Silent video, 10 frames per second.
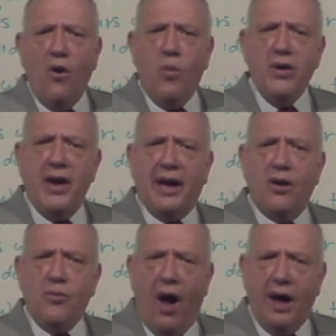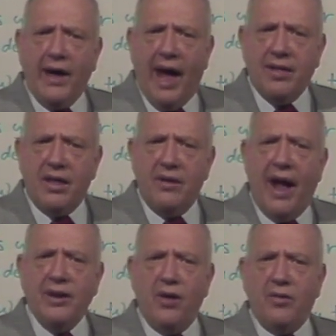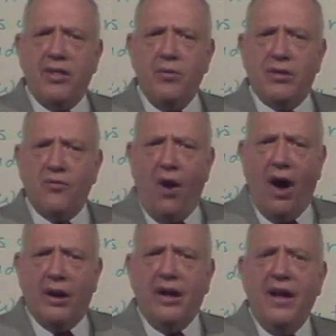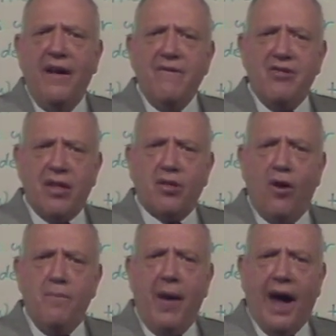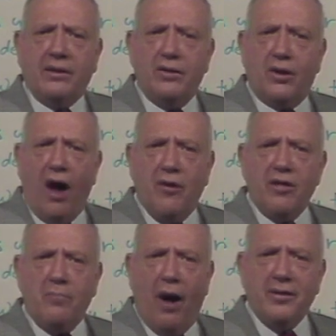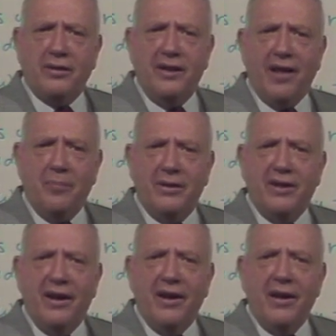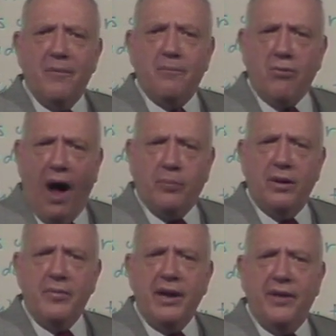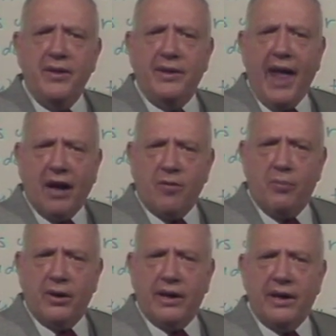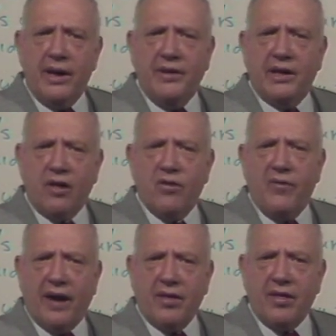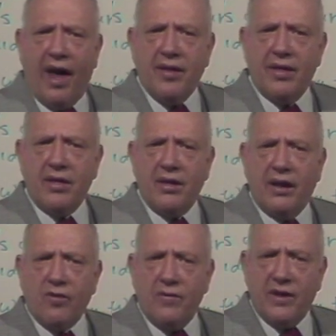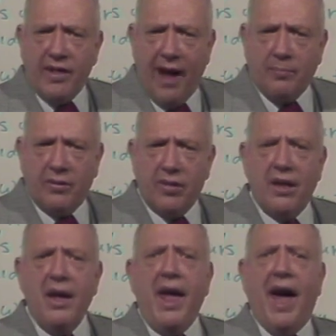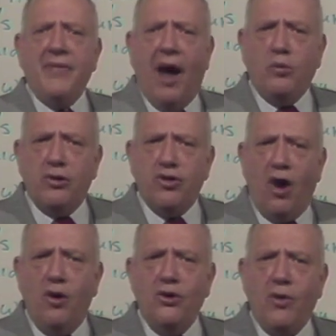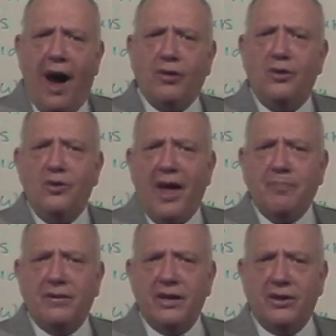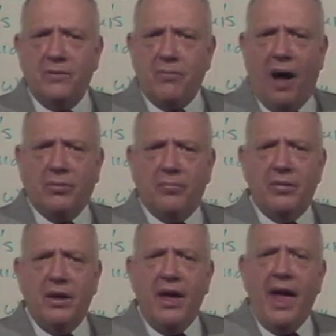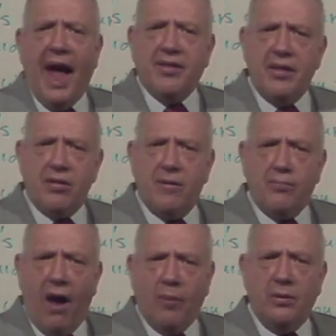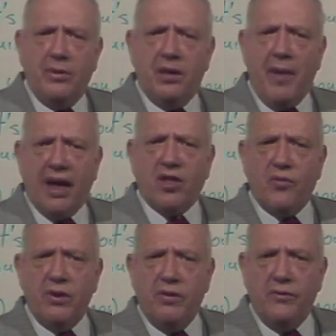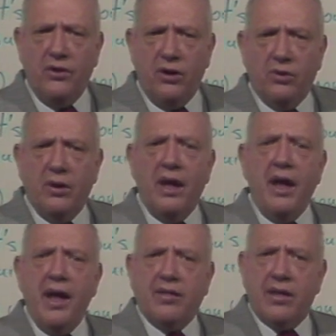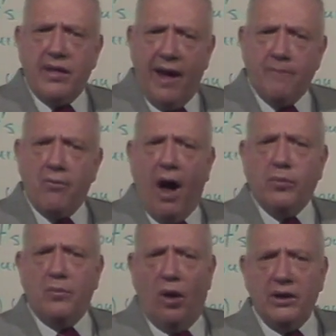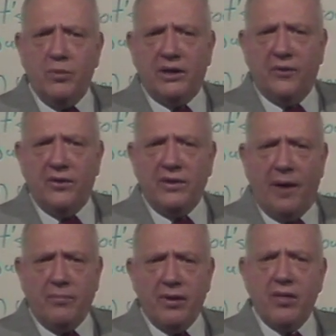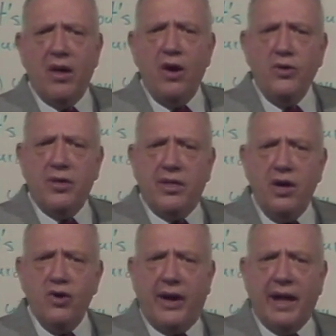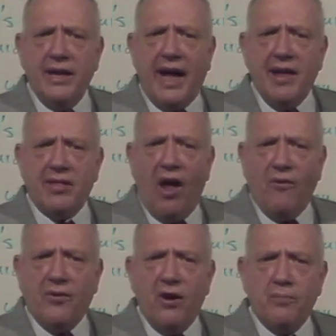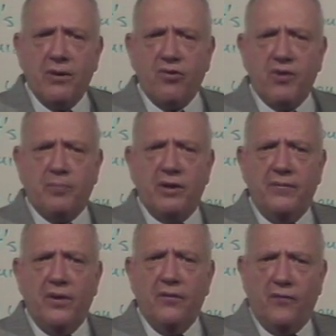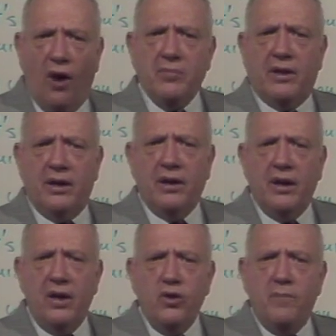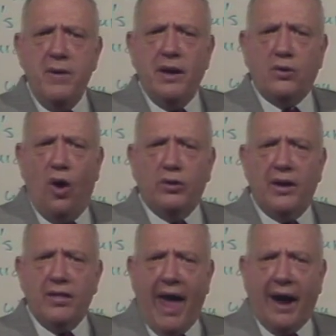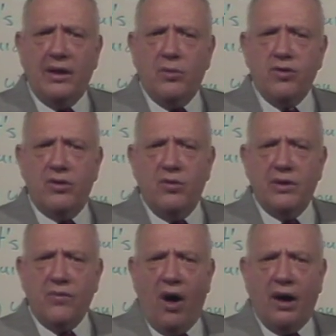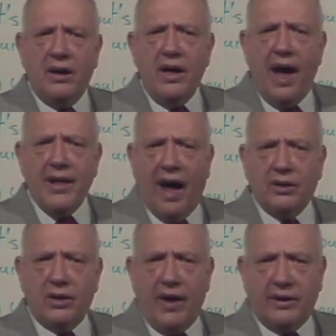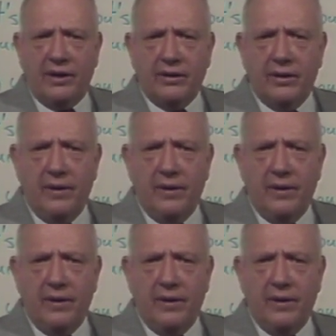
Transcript: When you get a wrong answer and you don't see what's wrong, just go back to the correspondingly numbered problem in the textbook in the illustrative exercises, illustrative examples, and that will show you how to do that particular problem. And since the problem in the mastery review is the same problem only with different numbers, you see you're getting a self-prescriptive formula. You're being told exactly what you're doing wrong and how to correct it.